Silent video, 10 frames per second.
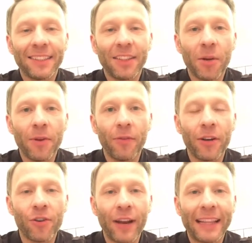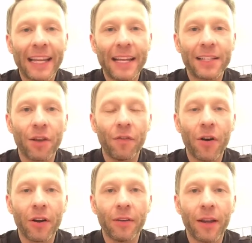Hope you're having a great day so
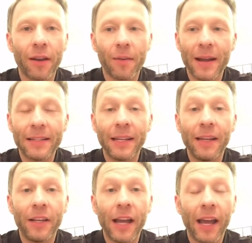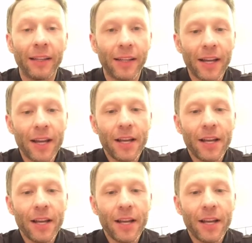far and an amazing evening ahead.